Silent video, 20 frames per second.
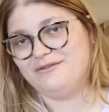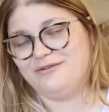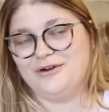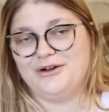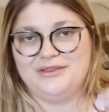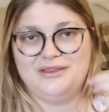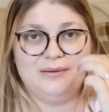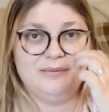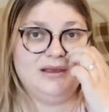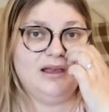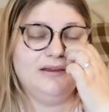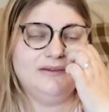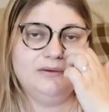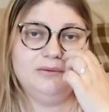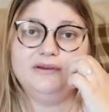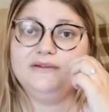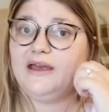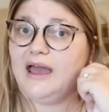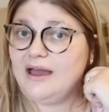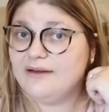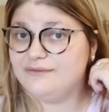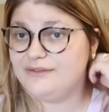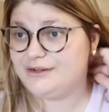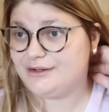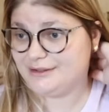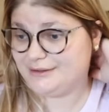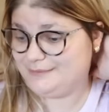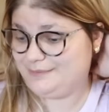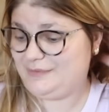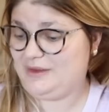and forth on because it was
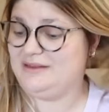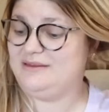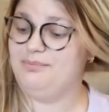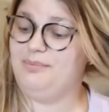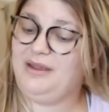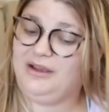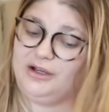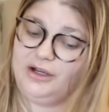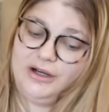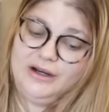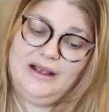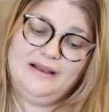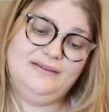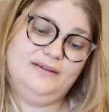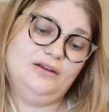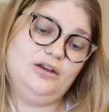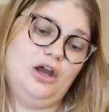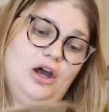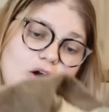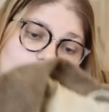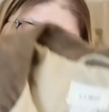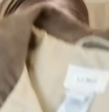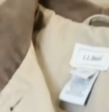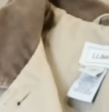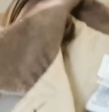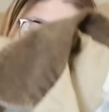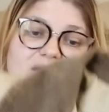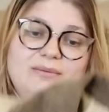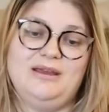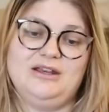heavier, it's bigger, it's a coat. I
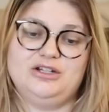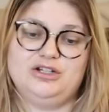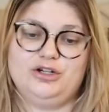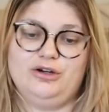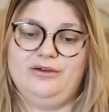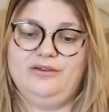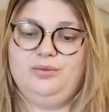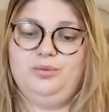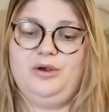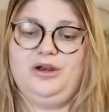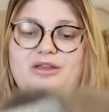wanted to make sure it was